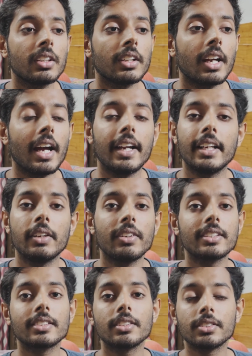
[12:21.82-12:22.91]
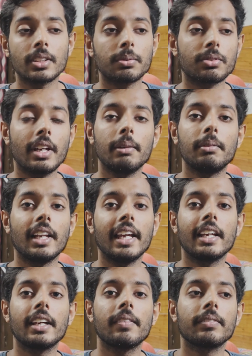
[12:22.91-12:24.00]
And anyways, subscribe,
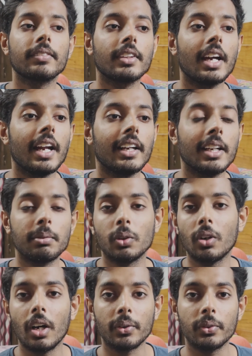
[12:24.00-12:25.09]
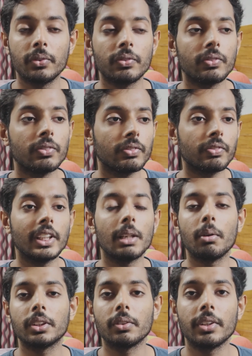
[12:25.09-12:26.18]
like, and let me know how you feel
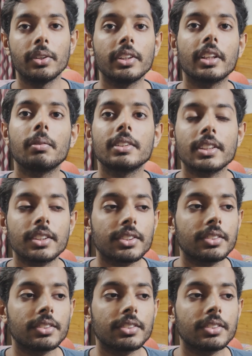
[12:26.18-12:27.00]
about the video in the comment section.